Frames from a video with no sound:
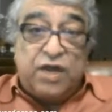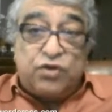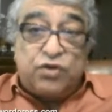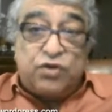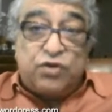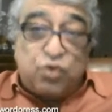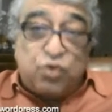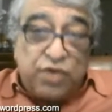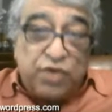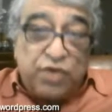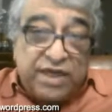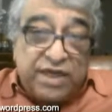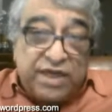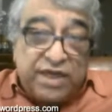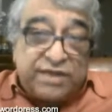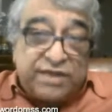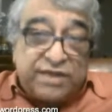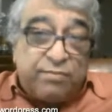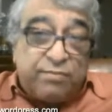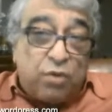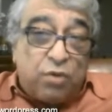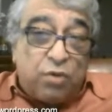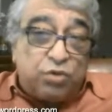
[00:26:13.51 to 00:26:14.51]
Through these
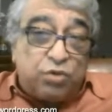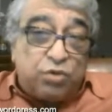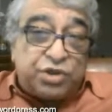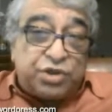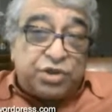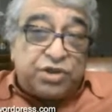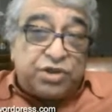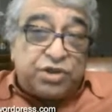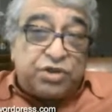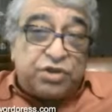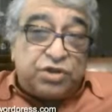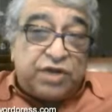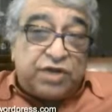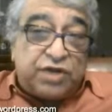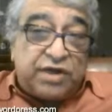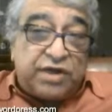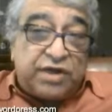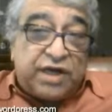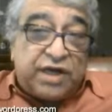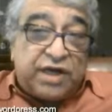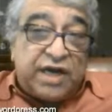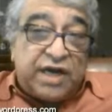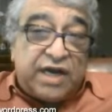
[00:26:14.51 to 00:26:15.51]
emotions, you can
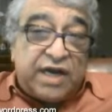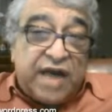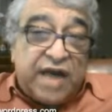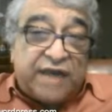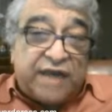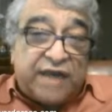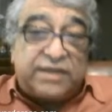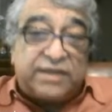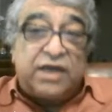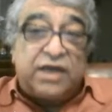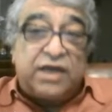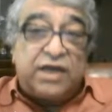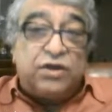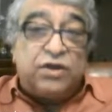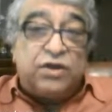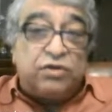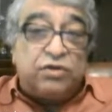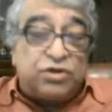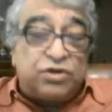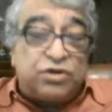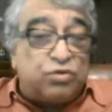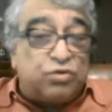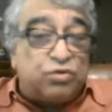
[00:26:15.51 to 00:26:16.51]
connect to
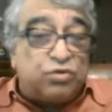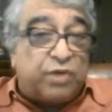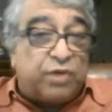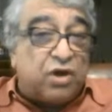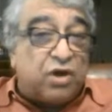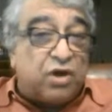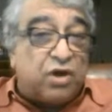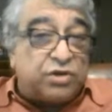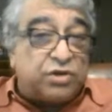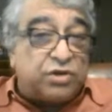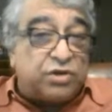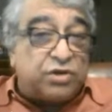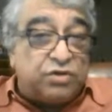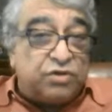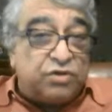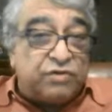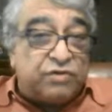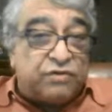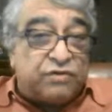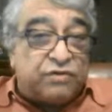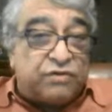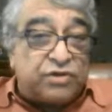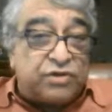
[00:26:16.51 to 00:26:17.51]
the superconscious
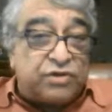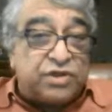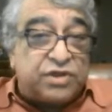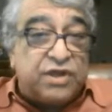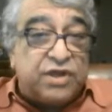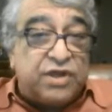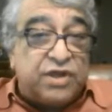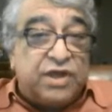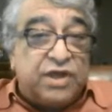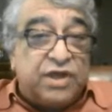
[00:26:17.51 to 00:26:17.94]
universe